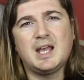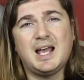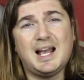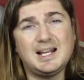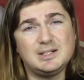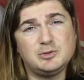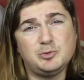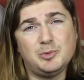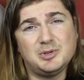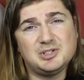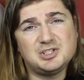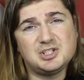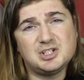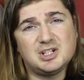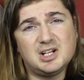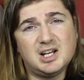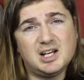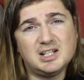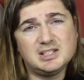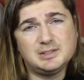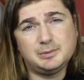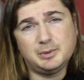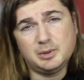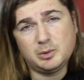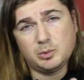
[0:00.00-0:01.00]
As we mentioned
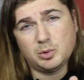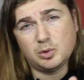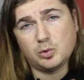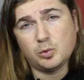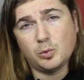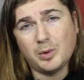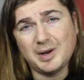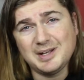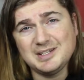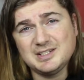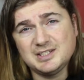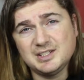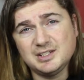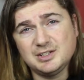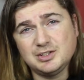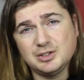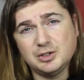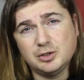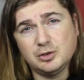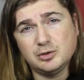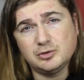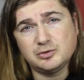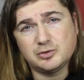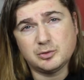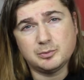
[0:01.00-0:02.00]
last week, we're awaiting
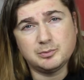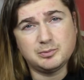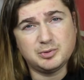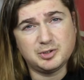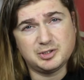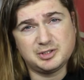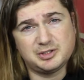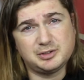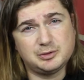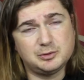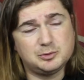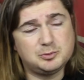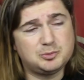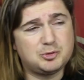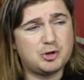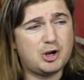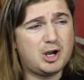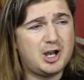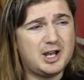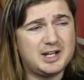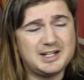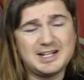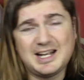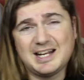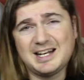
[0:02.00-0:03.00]
news from Bristol
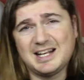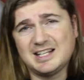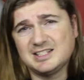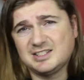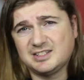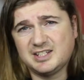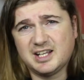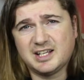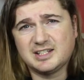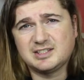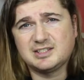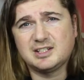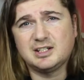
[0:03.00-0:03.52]
Pride and Aztecs